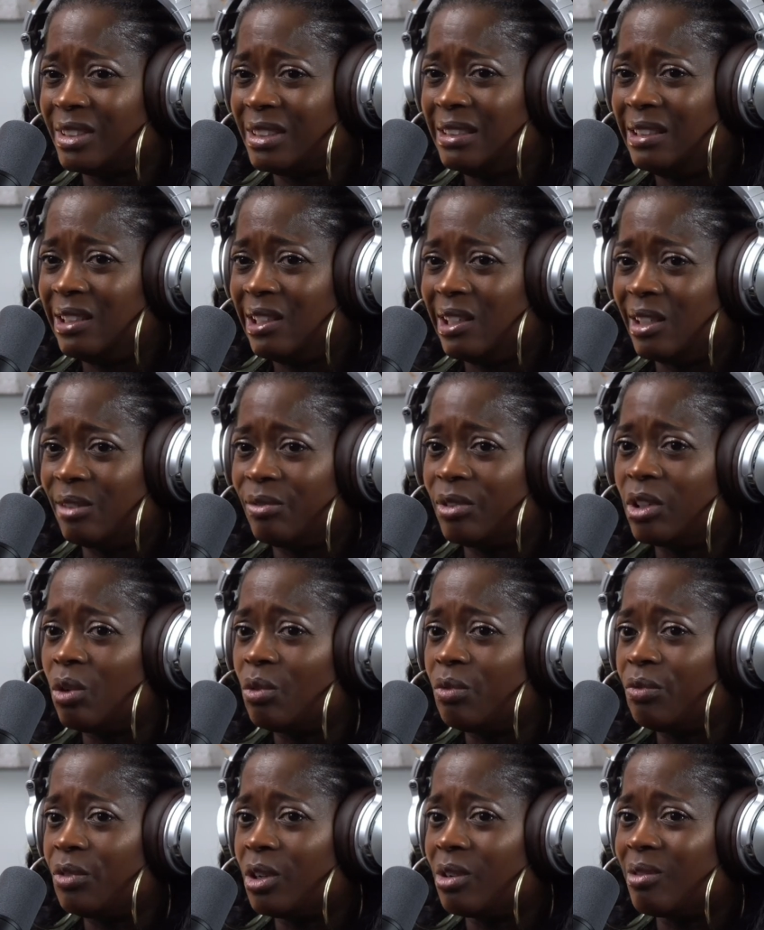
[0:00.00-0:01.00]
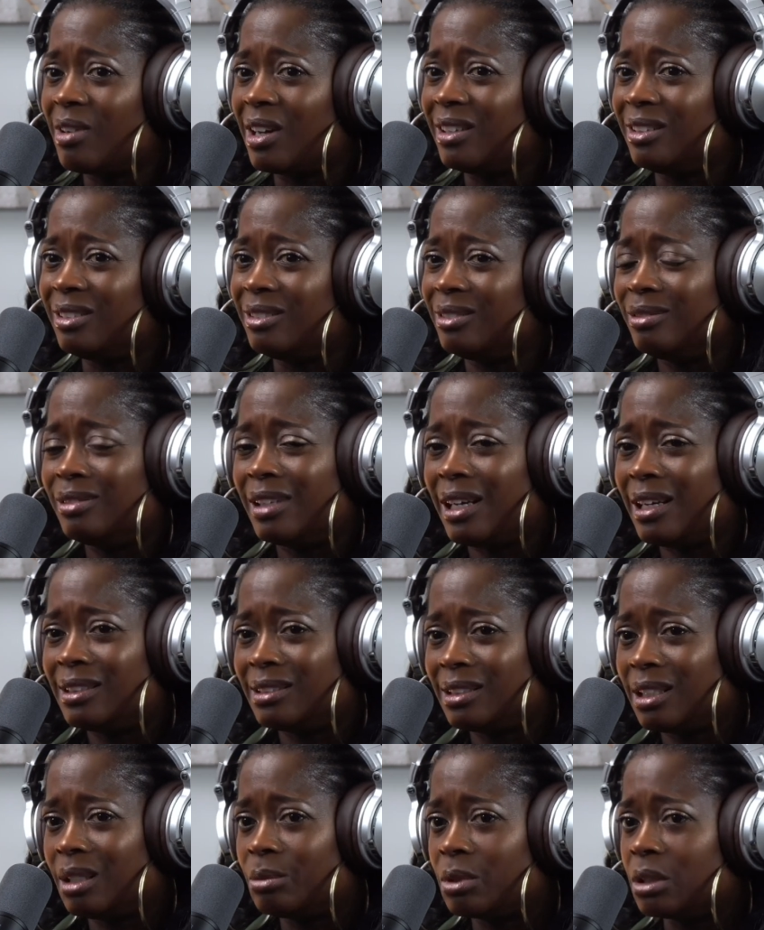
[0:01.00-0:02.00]
Yeah. If it don't feel right, 9
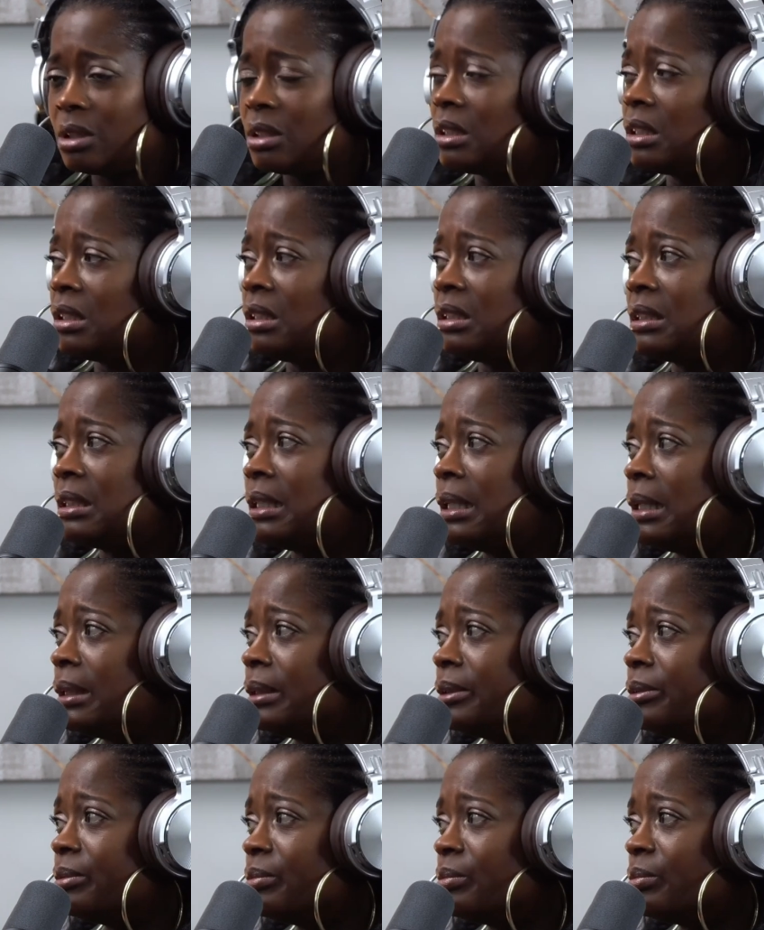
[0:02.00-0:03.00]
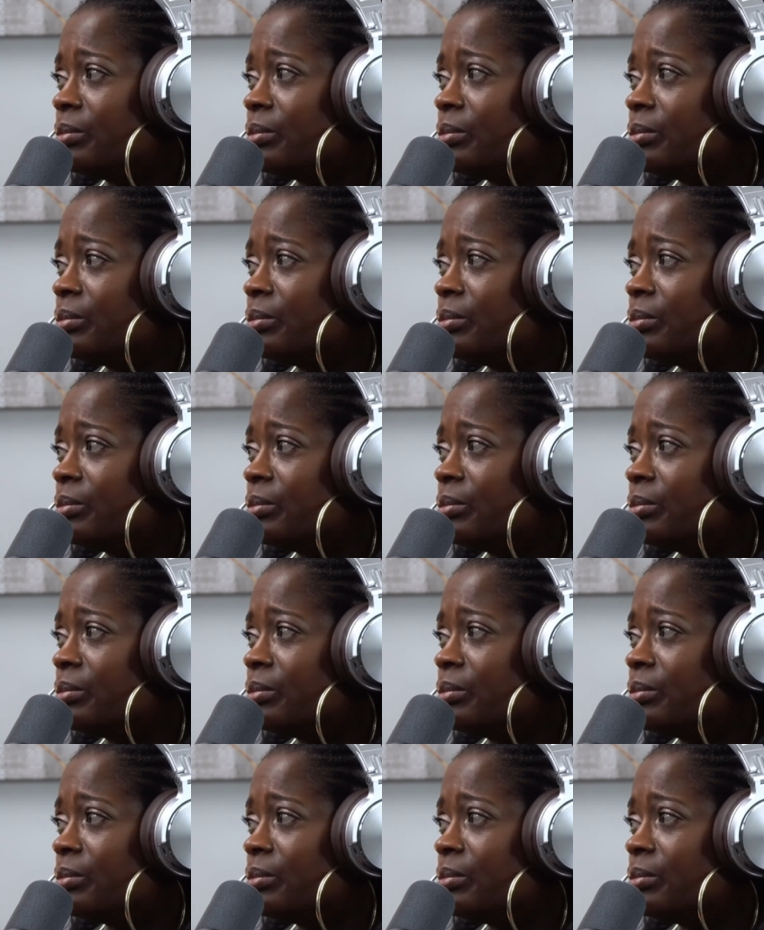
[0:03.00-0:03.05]
times out of 10, it's not.